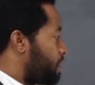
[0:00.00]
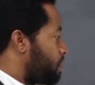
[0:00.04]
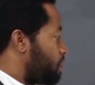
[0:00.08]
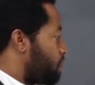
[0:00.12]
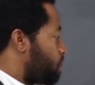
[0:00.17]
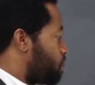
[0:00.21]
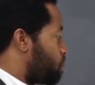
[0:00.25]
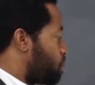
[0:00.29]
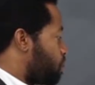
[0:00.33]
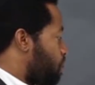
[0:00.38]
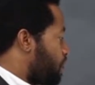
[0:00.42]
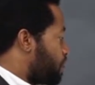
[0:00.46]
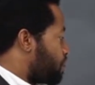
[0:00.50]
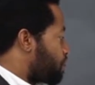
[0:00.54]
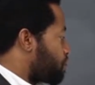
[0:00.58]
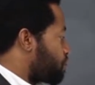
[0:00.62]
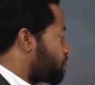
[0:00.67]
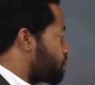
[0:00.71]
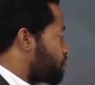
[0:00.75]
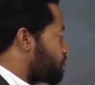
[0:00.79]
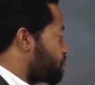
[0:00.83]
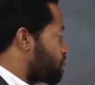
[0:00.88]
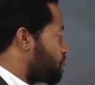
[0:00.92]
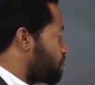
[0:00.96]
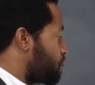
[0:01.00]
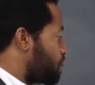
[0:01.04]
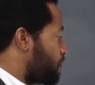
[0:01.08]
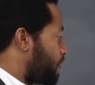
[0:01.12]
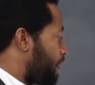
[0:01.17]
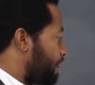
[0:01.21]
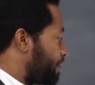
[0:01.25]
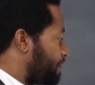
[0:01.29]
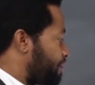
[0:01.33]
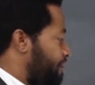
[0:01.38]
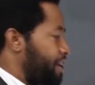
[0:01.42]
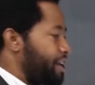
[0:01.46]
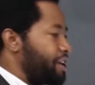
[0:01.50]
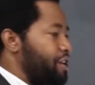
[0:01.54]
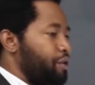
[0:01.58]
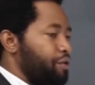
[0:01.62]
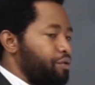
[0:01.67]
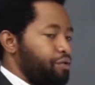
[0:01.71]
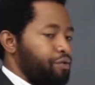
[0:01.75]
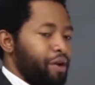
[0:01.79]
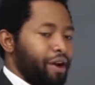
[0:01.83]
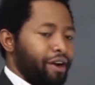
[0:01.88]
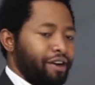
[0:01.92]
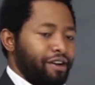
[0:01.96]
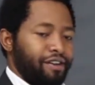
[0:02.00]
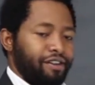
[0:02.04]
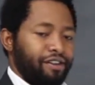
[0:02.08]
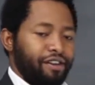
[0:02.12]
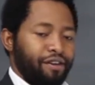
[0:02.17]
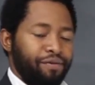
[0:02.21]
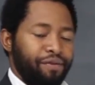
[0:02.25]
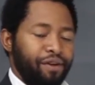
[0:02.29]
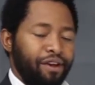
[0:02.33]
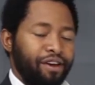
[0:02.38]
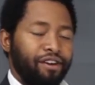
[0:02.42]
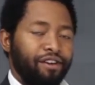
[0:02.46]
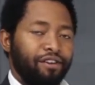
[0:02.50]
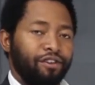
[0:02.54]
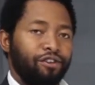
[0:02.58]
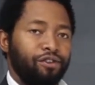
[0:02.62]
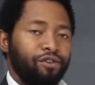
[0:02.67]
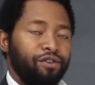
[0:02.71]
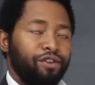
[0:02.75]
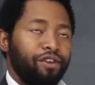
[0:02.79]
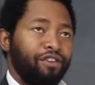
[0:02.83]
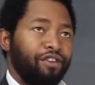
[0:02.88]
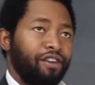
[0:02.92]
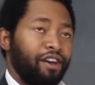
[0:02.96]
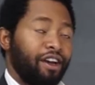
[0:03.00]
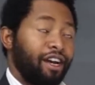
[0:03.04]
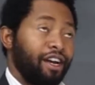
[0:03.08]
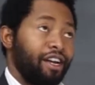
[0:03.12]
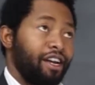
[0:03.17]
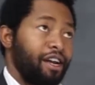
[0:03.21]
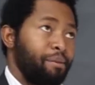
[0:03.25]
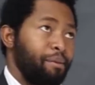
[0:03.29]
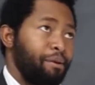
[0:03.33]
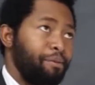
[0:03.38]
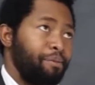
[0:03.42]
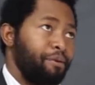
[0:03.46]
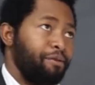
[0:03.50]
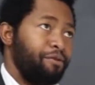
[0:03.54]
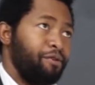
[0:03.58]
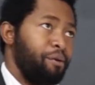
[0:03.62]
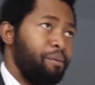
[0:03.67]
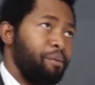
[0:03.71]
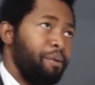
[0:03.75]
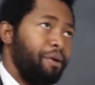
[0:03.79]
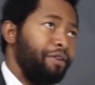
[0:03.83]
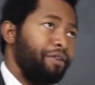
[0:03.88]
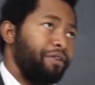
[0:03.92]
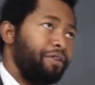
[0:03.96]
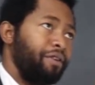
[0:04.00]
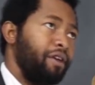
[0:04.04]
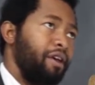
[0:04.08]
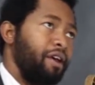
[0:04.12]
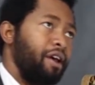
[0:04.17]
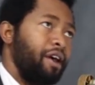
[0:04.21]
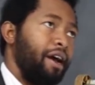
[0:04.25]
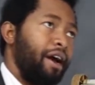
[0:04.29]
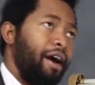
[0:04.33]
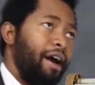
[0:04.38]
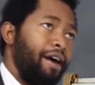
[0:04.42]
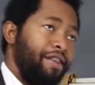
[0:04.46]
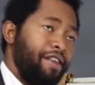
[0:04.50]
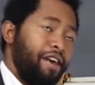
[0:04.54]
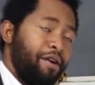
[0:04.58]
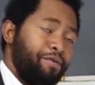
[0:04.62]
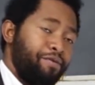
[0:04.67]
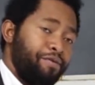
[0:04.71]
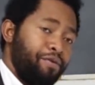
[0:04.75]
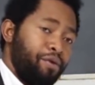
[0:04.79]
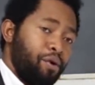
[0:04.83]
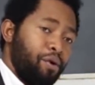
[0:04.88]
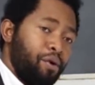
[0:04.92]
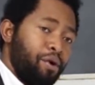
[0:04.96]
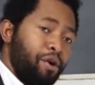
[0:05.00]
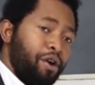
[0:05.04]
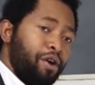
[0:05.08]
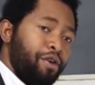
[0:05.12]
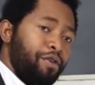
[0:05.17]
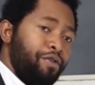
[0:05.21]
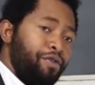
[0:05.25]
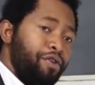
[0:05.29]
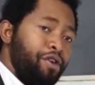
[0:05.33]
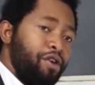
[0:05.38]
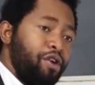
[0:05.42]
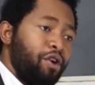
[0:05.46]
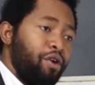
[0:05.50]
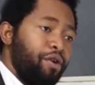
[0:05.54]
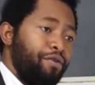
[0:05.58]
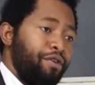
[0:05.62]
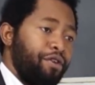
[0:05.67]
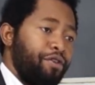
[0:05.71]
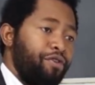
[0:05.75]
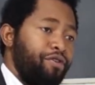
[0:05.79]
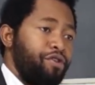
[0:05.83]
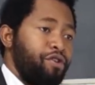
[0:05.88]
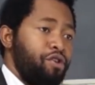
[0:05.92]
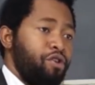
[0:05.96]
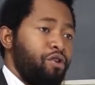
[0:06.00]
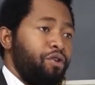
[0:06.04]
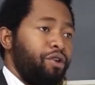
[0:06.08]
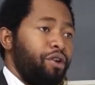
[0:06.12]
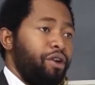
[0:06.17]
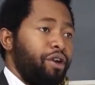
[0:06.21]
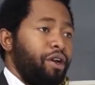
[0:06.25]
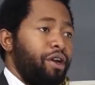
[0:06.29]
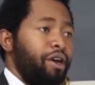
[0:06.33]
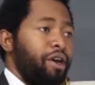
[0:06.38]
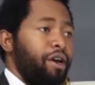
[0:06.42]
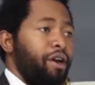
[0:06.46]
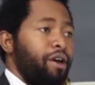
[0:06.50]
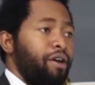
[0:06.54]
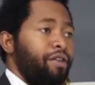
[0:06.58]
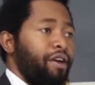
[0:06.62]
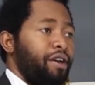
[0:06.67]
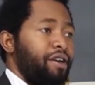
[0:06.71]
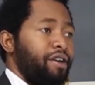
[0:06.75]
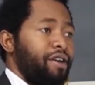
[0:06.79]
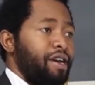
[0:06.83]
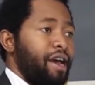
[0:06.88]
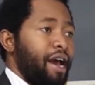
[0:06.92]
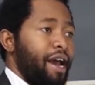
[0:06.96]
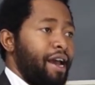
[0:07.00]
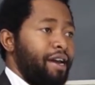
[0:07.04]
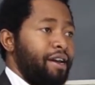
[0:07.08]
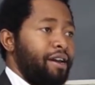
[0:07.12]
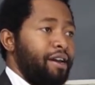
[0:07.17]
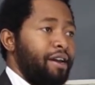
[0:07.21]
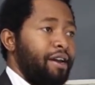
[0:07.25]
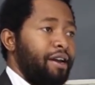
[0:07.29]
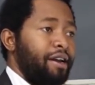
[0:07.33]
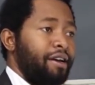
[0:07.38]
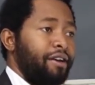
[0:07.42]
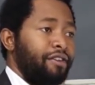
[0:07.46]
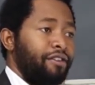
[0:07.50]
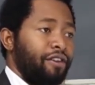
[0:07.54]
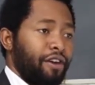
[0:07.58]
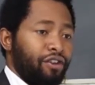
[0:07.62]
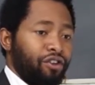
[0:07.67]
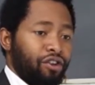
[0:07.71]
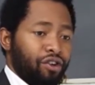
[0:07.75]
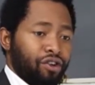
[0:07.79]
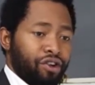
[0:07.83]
want to do a study on factors affecting students' academic performance, and therefore think of the theory that guide such an